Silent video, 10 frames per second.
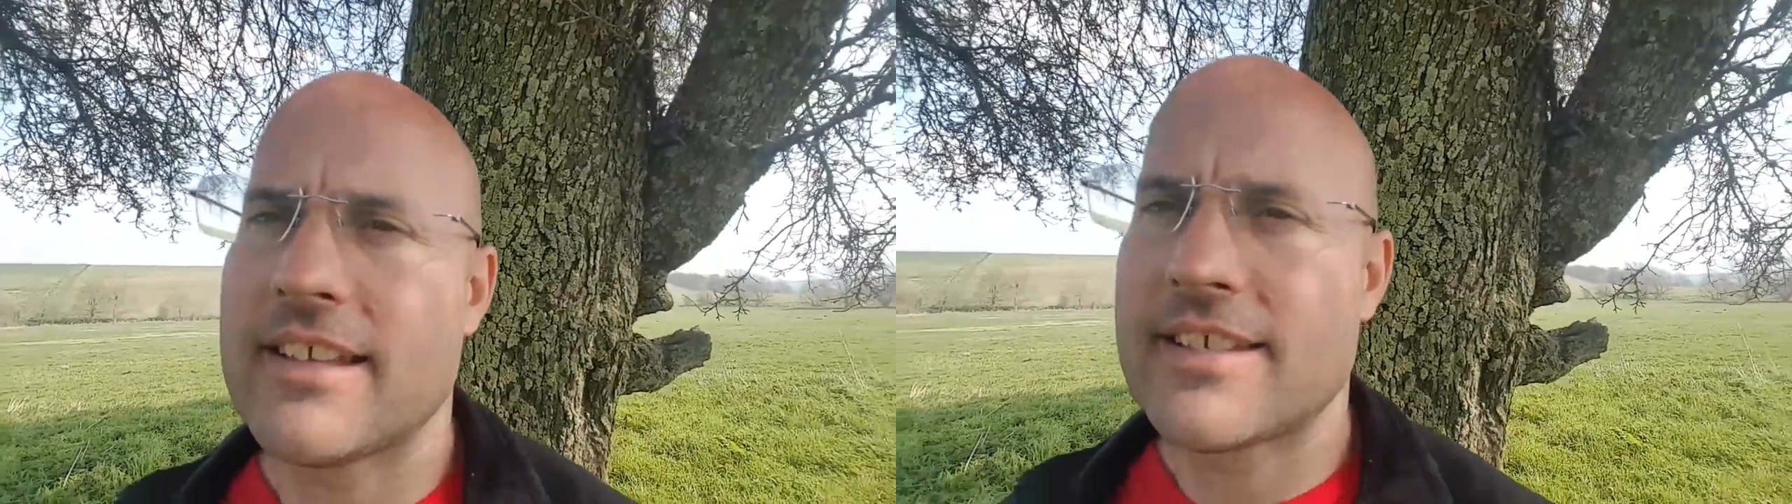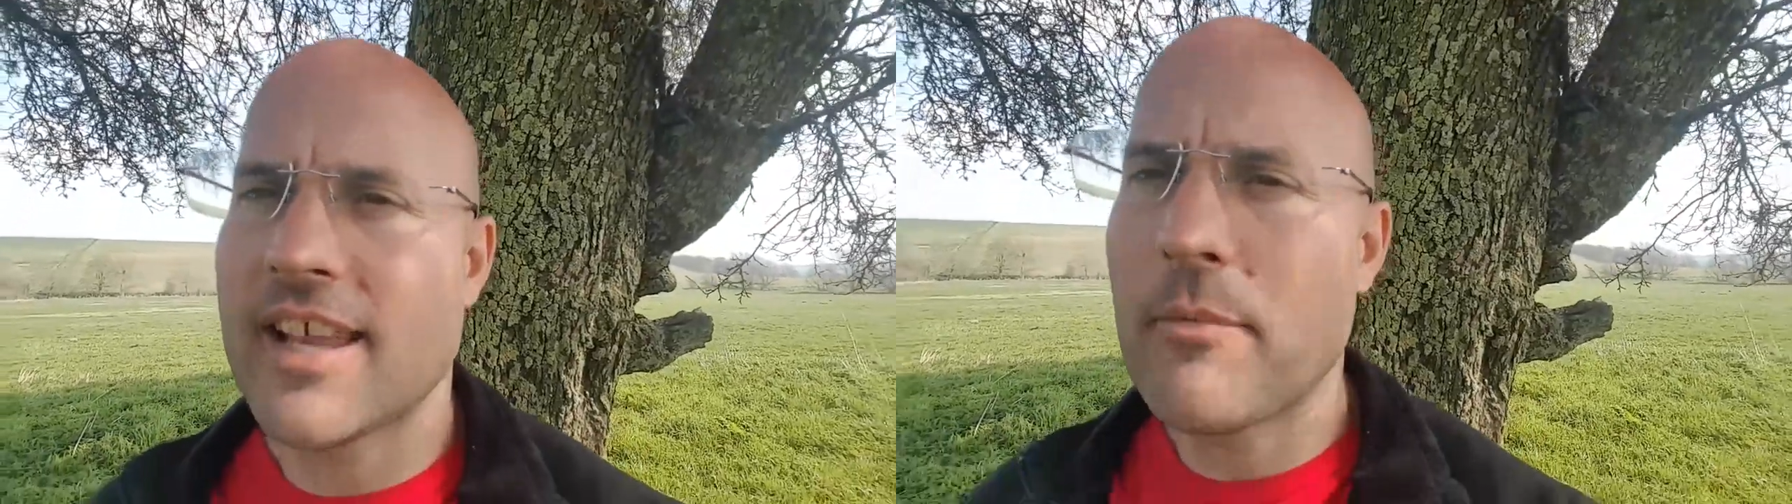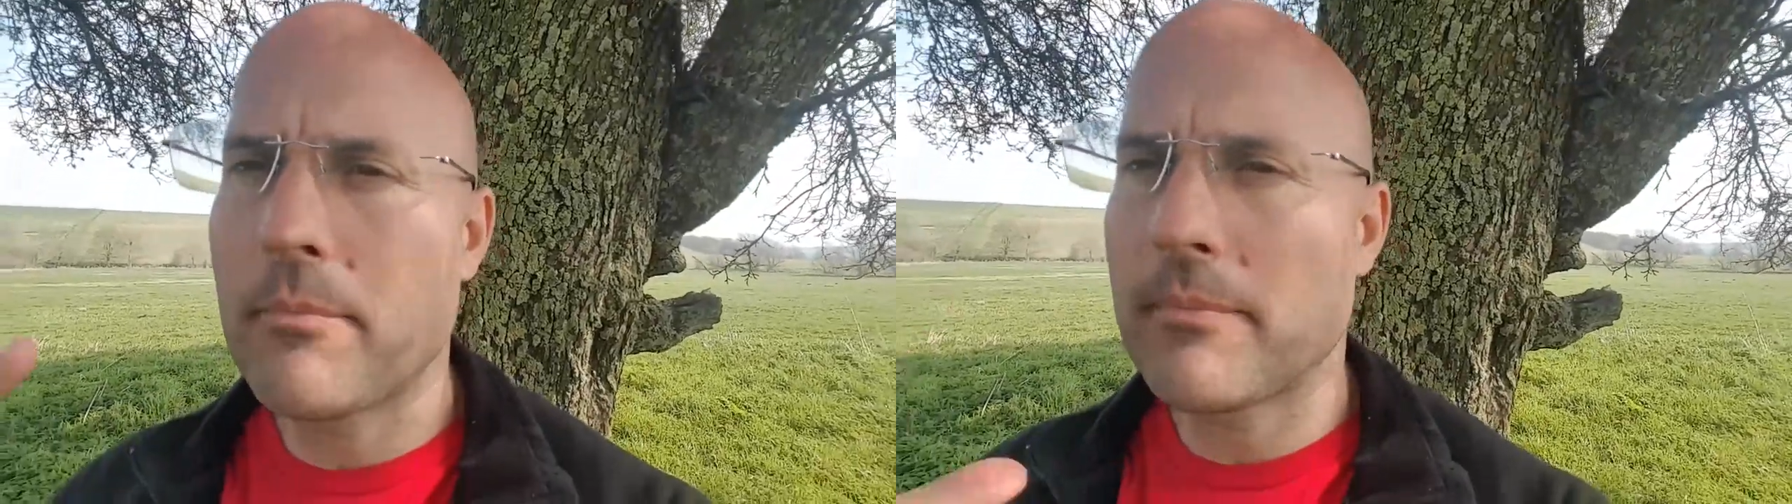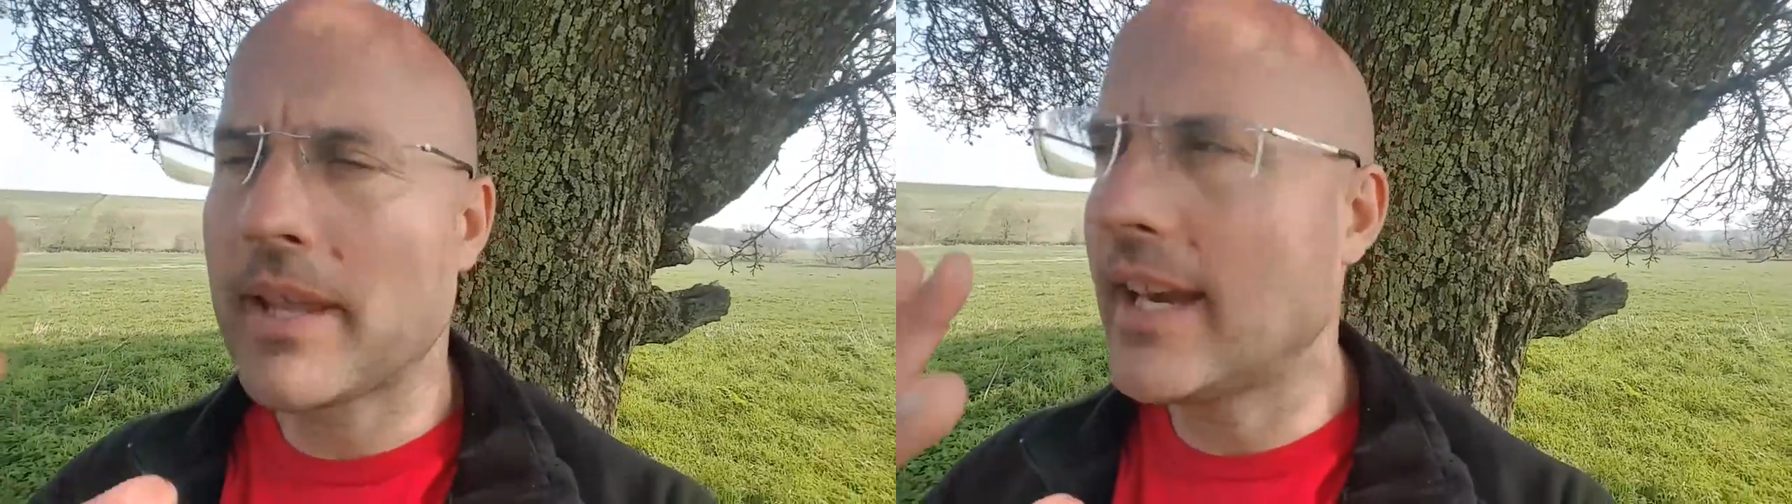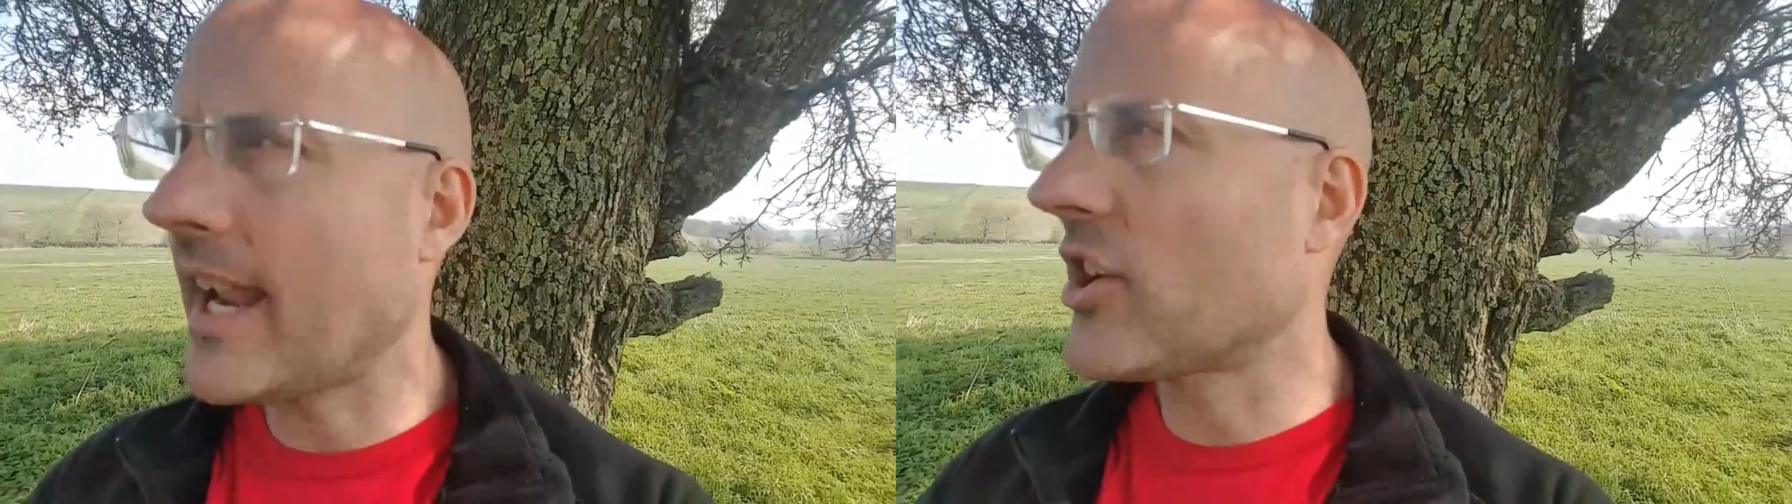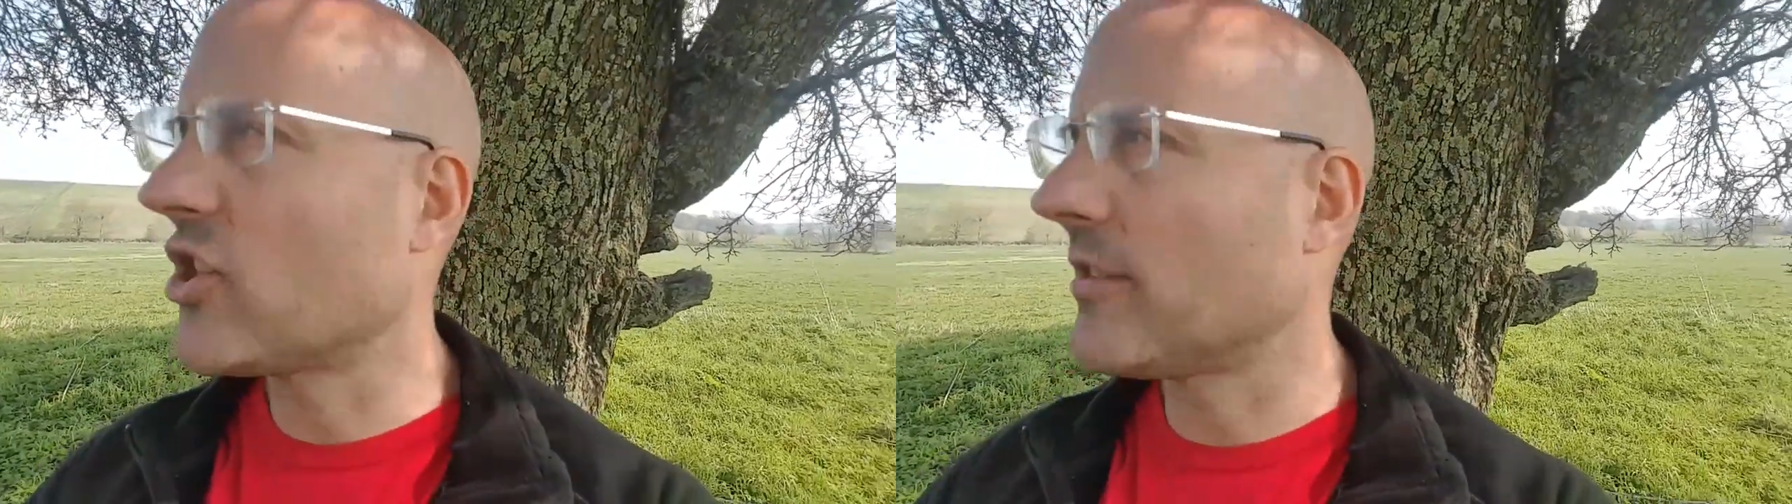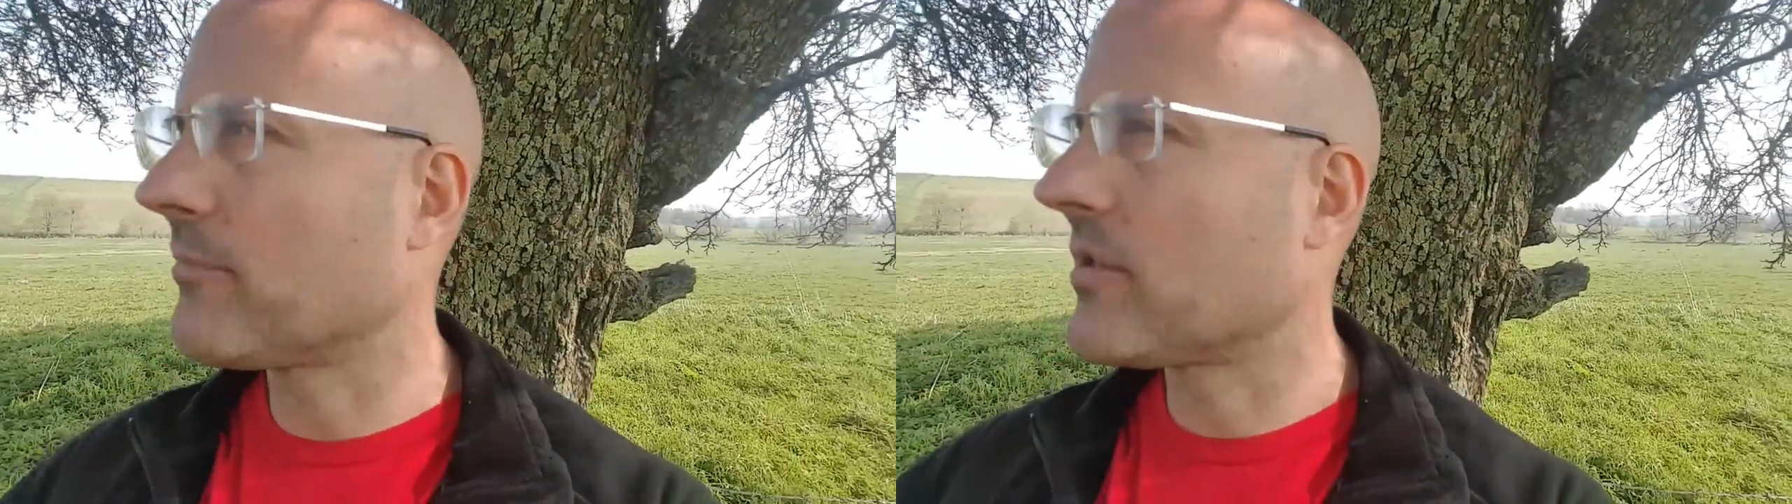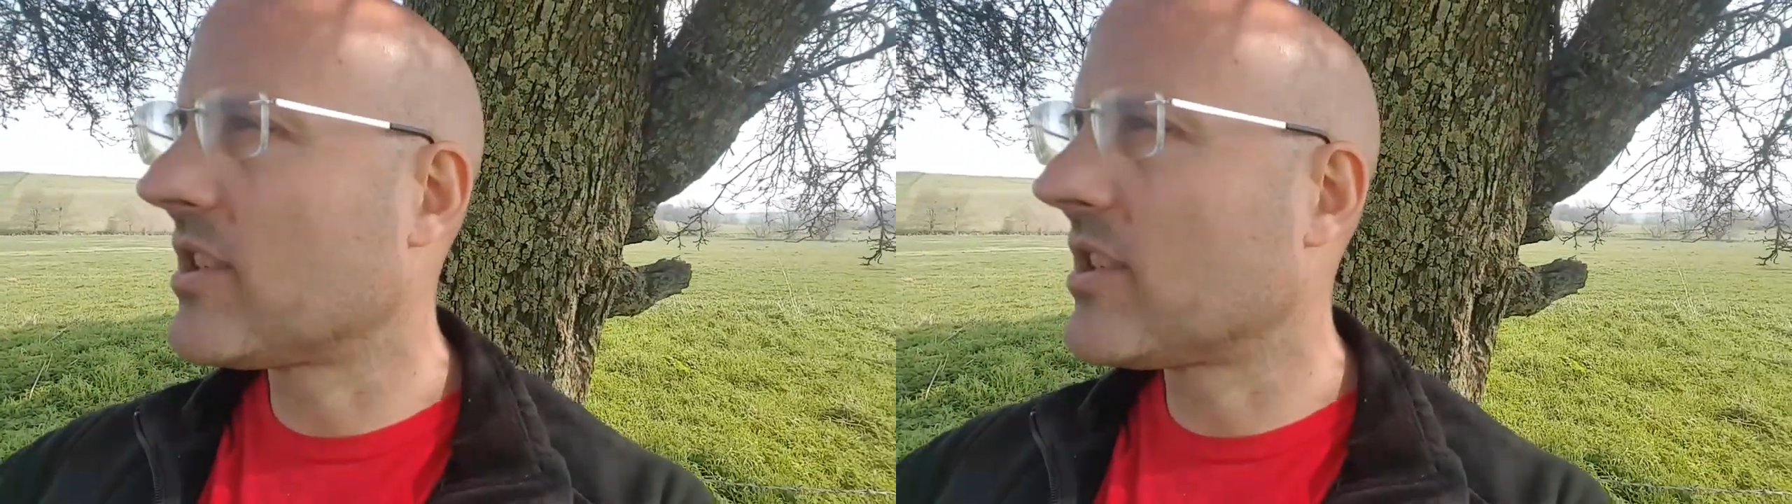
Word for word: some connection